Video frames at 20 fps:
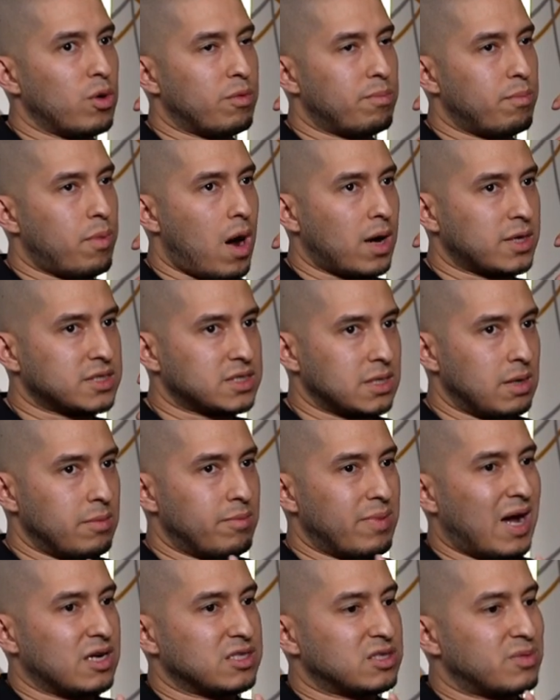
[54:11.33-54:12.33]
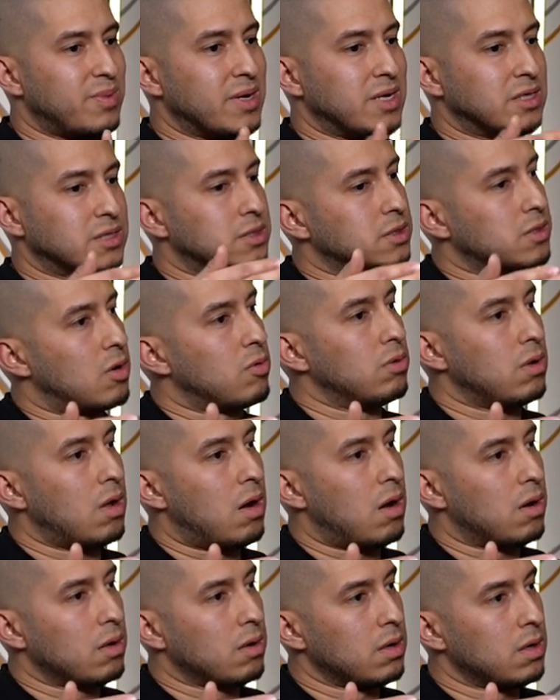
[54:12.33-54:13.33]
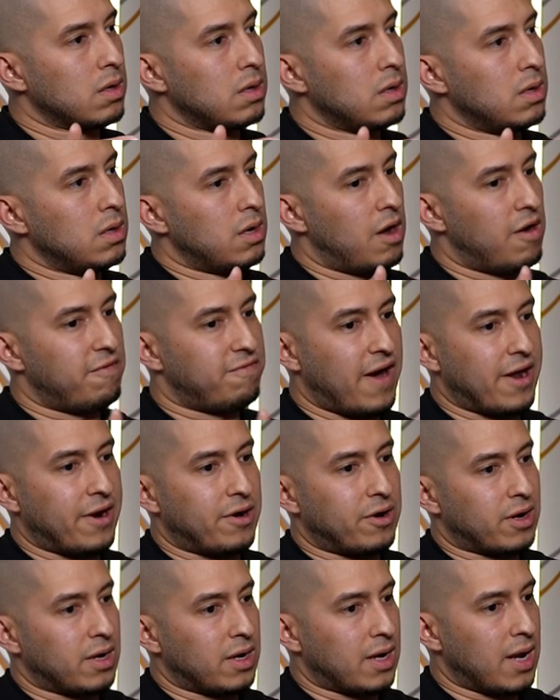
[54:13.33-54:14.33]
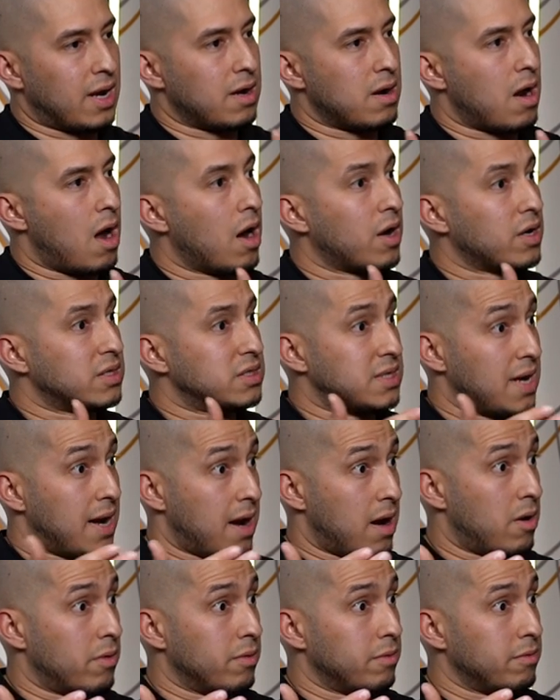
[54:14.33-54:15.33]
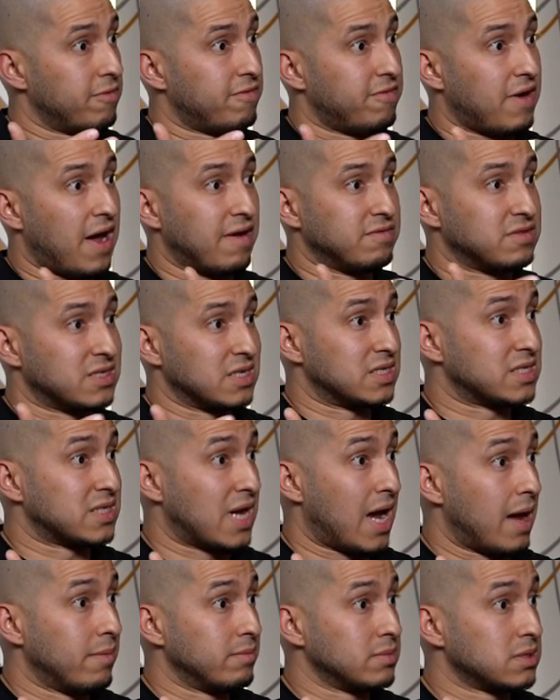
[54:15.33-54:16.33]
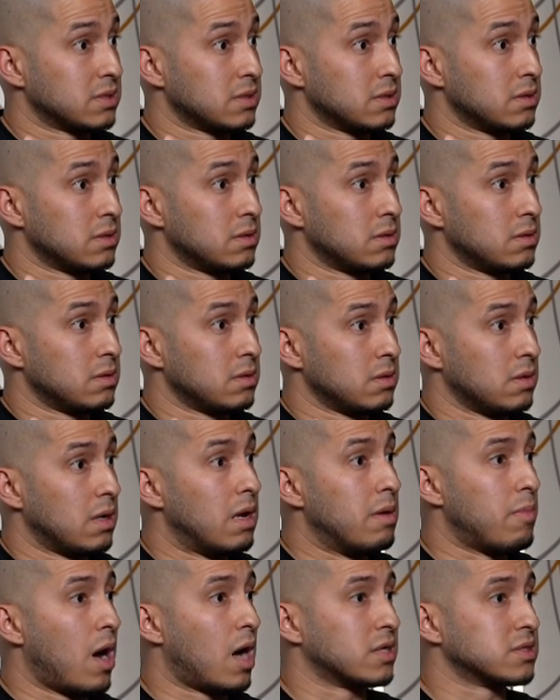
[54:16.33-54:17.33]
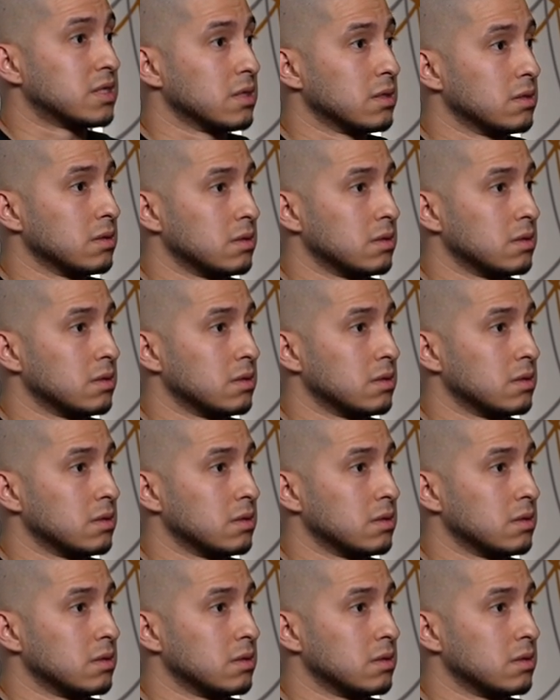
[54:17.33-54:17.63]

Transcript: with boxing bouts being so long, a fighter can get knocked down five six times in boxing.